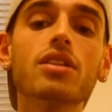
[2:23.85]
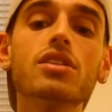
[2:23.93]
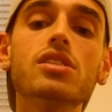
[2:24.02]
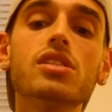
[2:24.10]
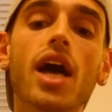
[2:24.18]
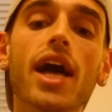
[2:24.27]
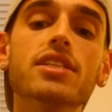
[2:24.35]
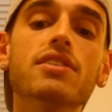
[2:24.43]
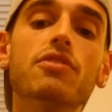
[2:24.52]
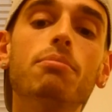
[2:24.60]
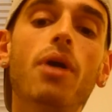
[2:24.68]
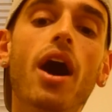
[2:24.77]
Sides of
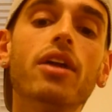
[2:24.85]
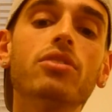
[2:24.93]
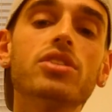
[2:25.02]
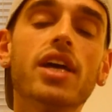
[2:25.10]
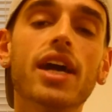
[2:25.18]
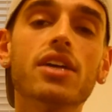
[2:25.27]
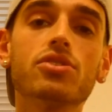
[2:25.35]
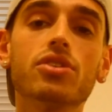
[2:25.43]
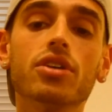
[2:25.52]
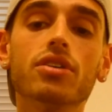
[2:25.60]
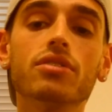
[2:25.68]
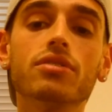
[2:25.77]
the bottles has
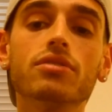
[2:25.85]
the